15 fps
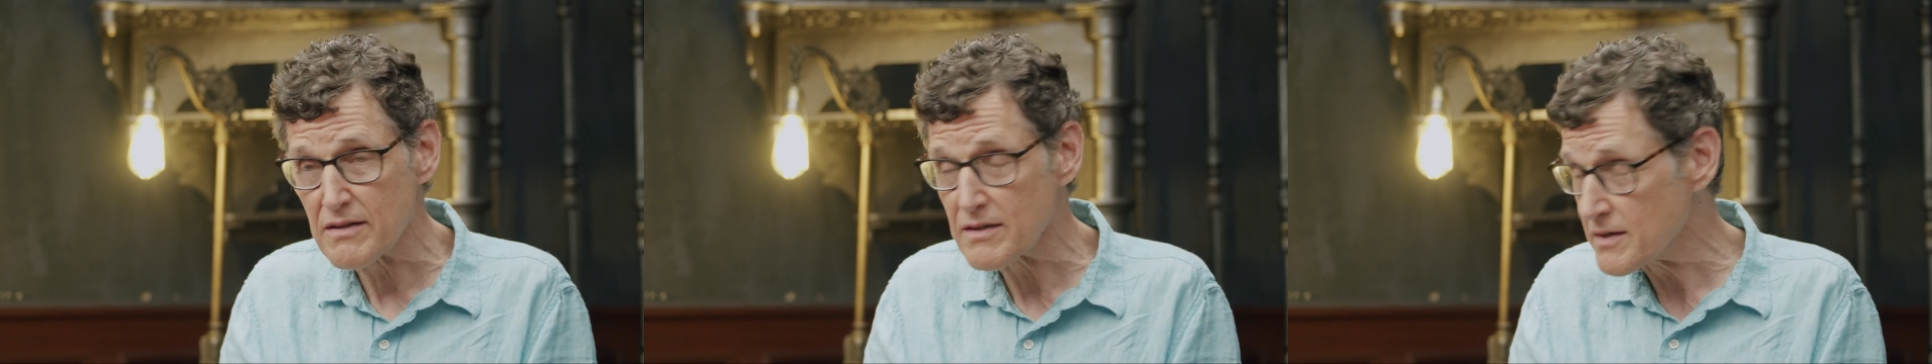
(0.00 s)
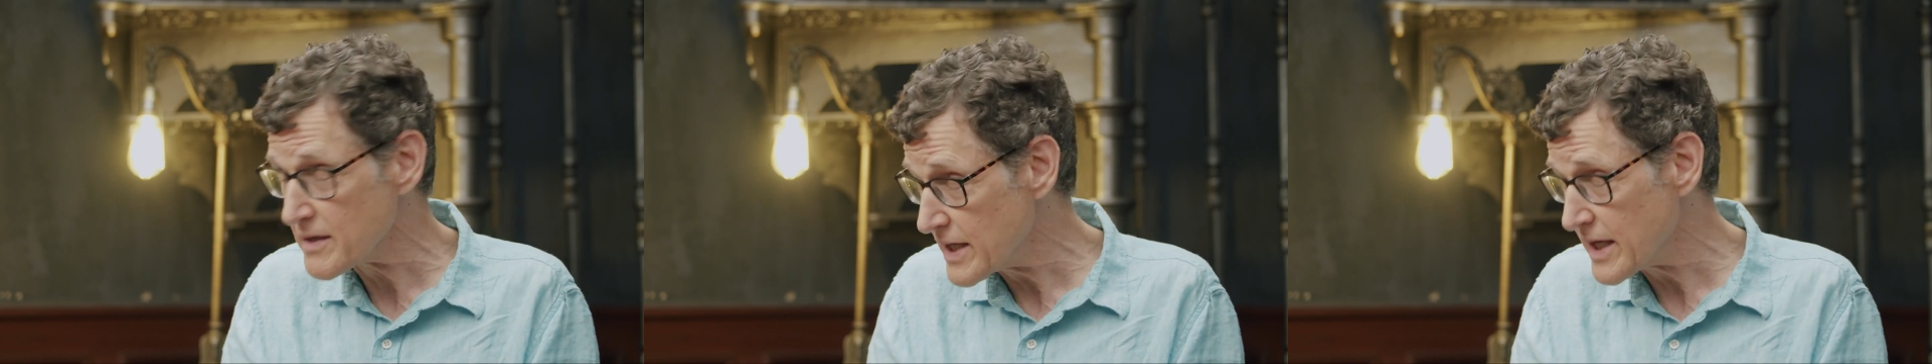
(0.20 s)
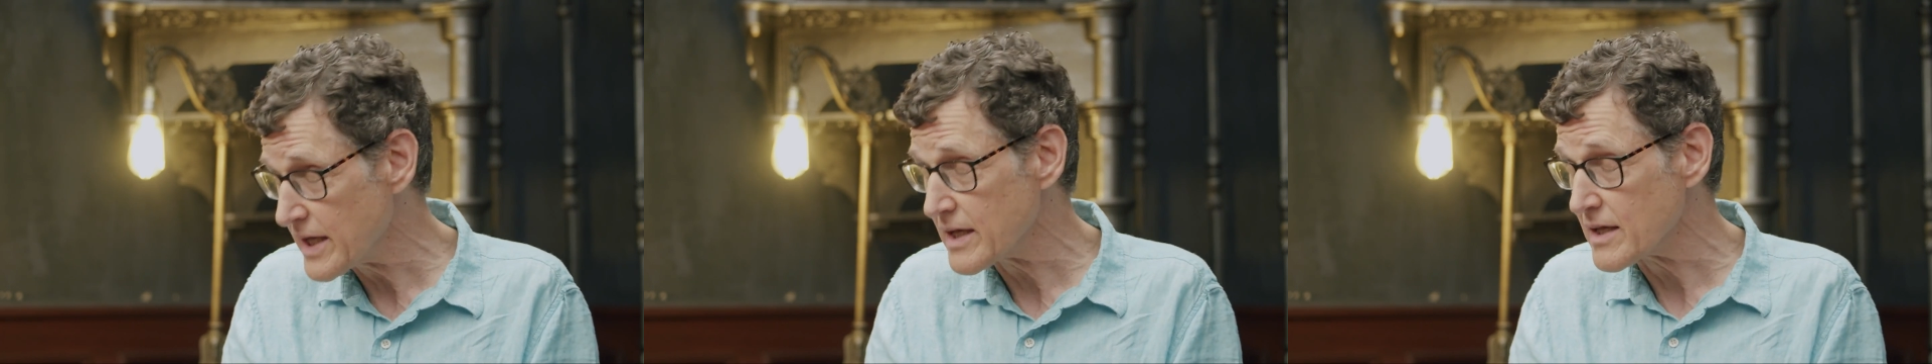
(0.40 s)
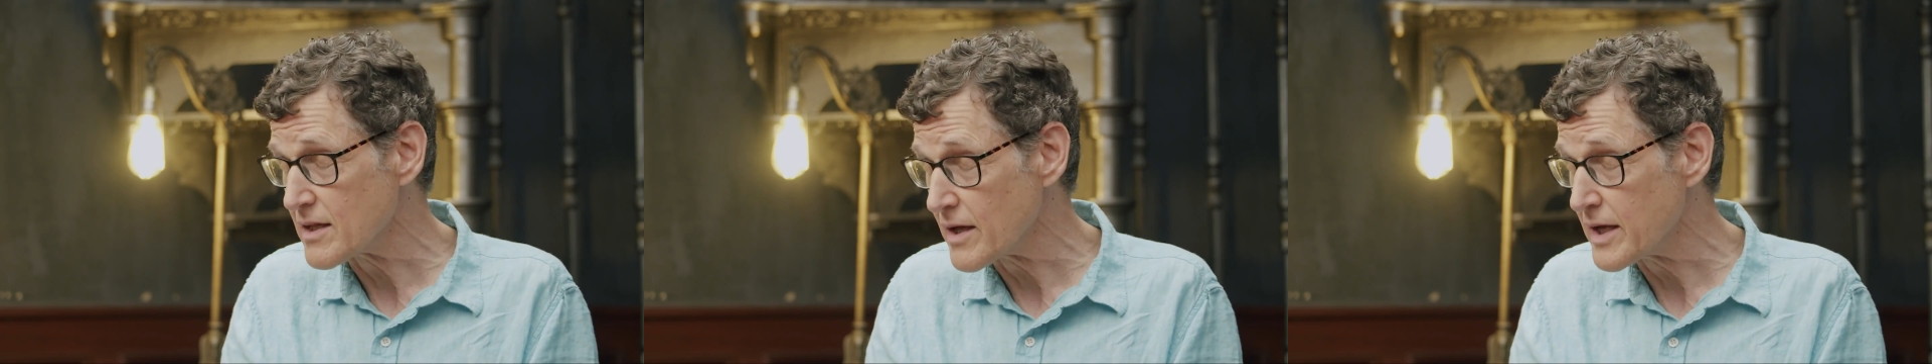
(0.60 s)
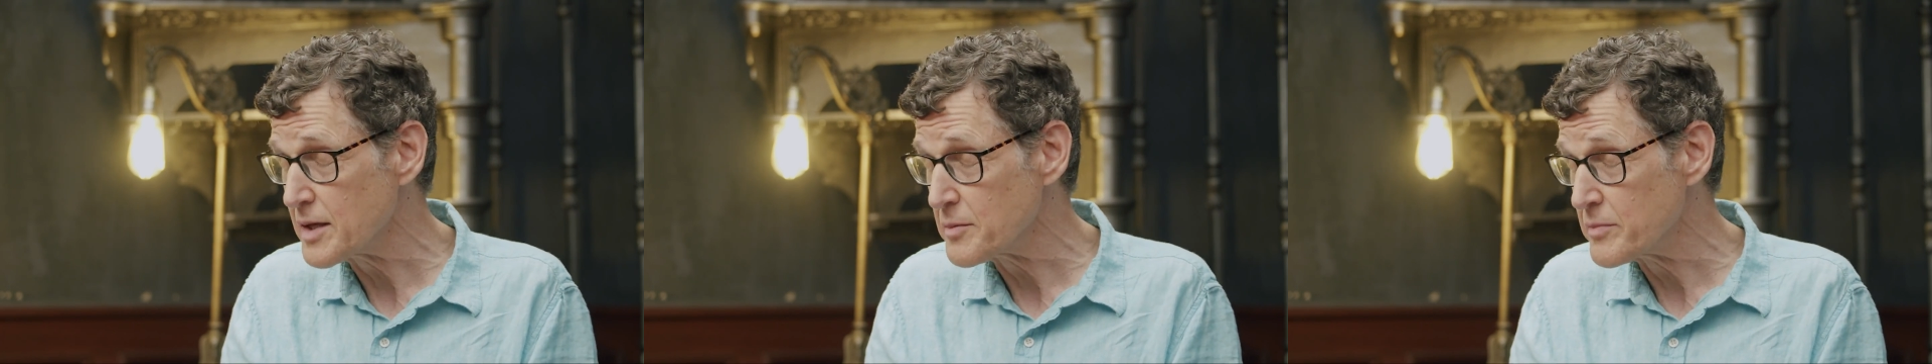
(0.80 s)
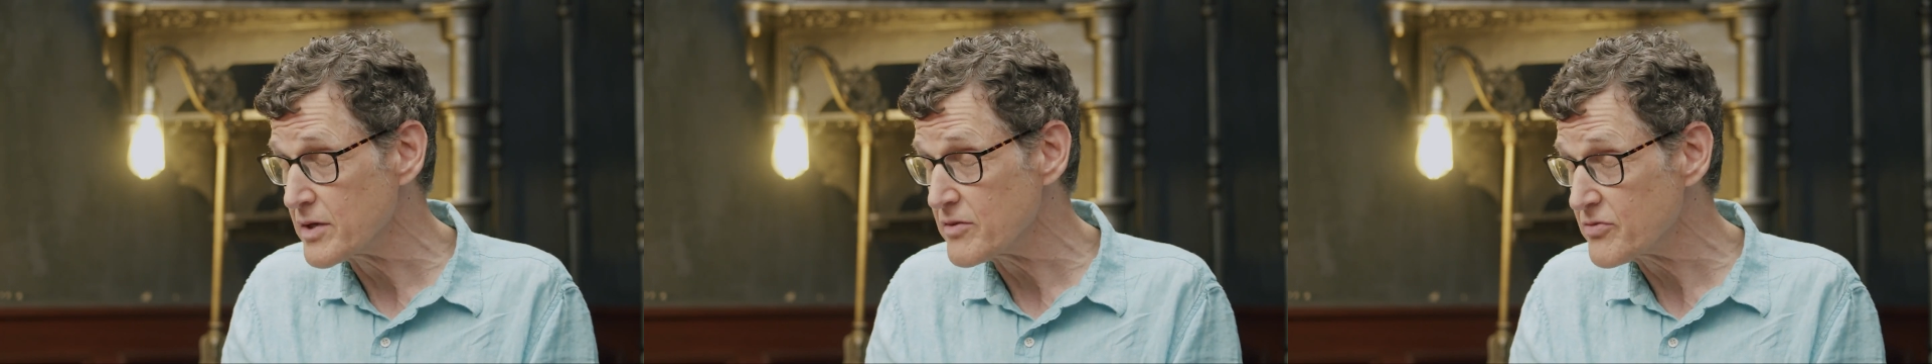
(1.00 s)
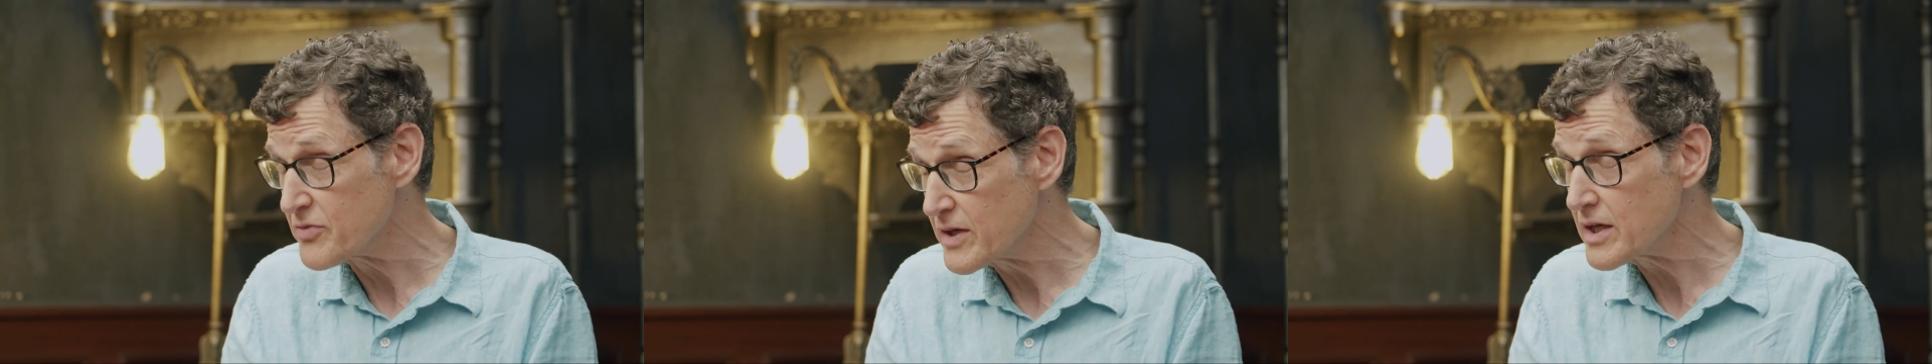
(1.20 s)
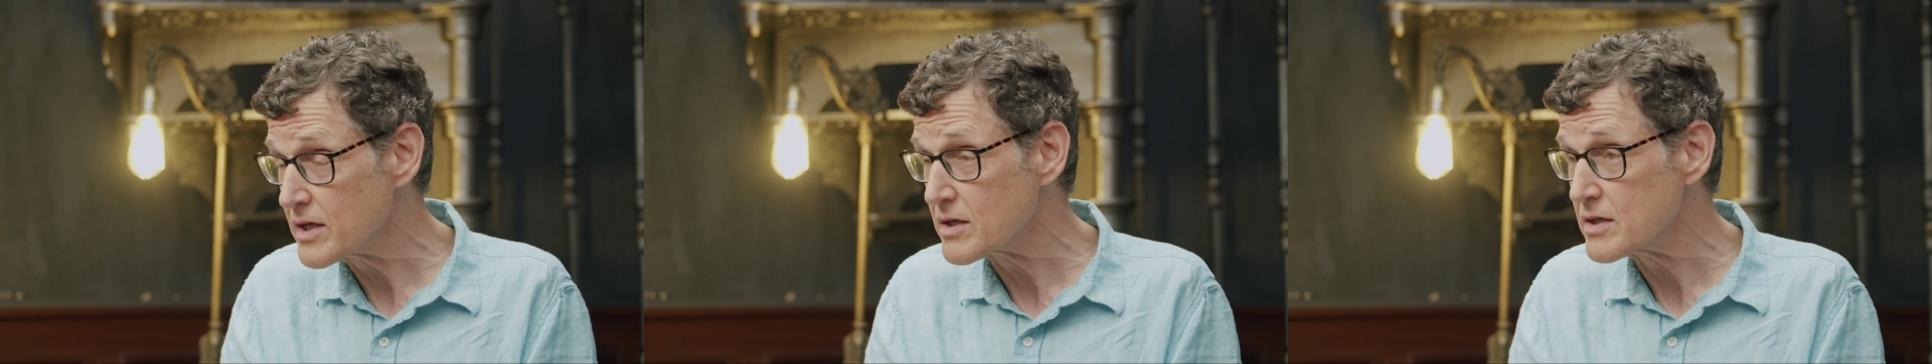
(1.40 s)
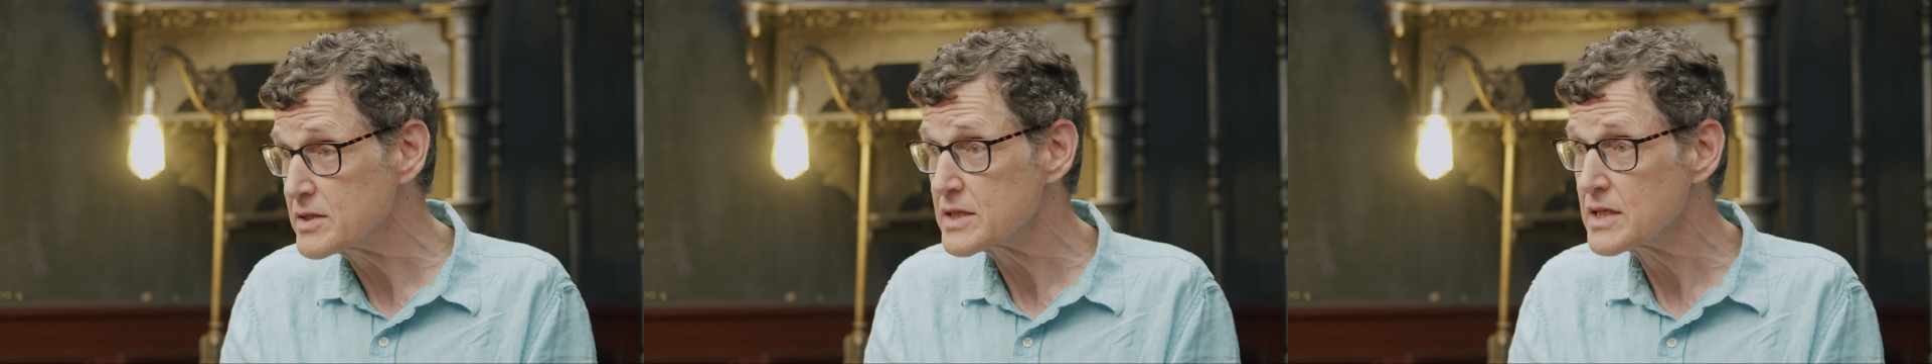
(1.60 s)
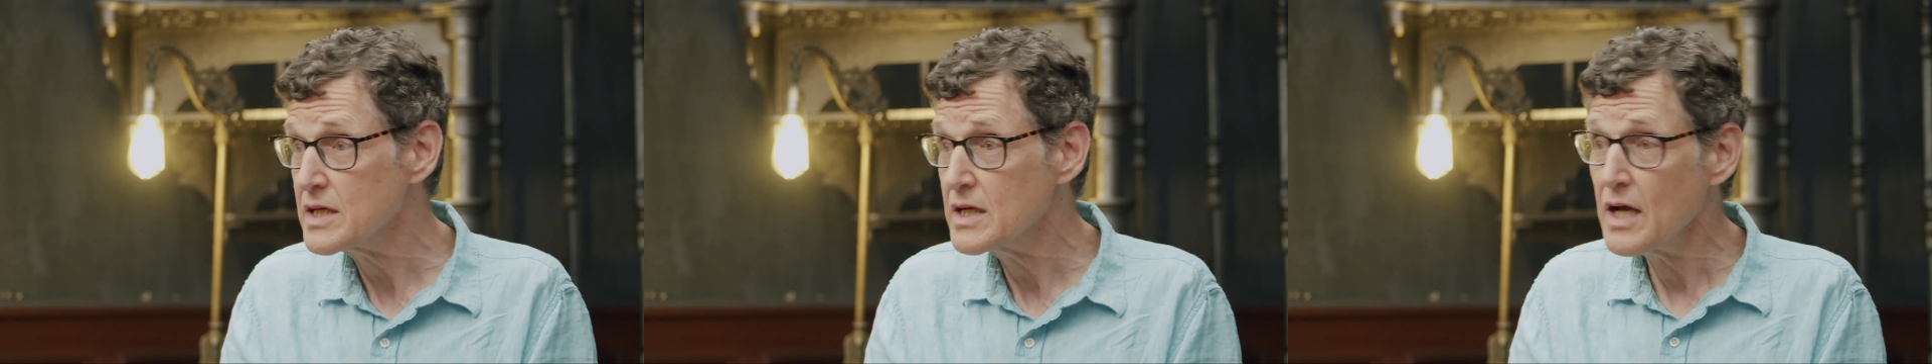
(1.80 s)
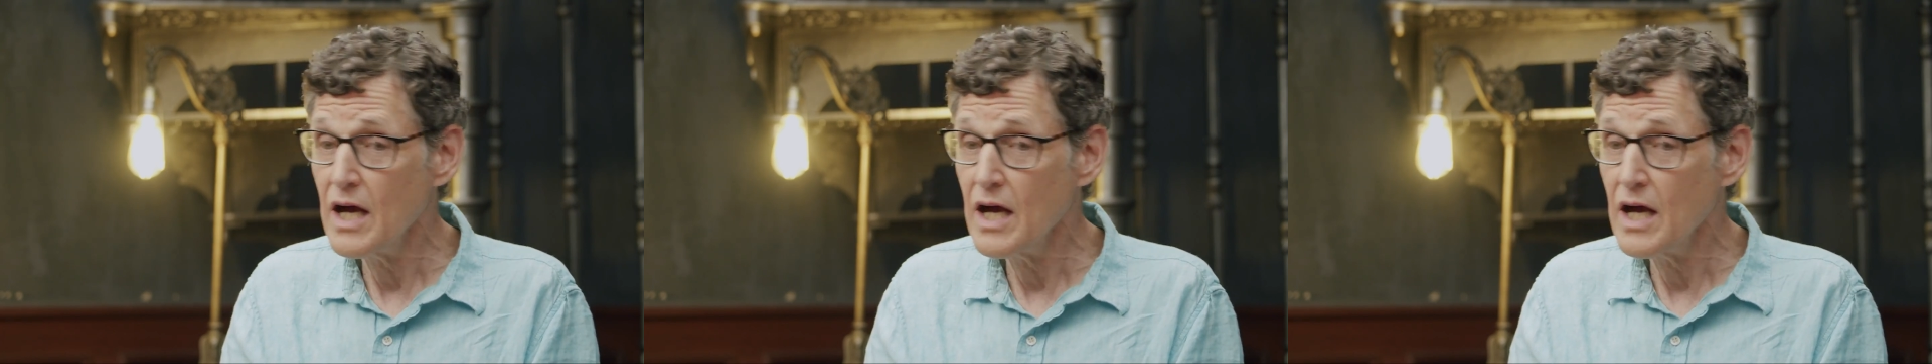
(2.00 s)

leading Enlightenment figures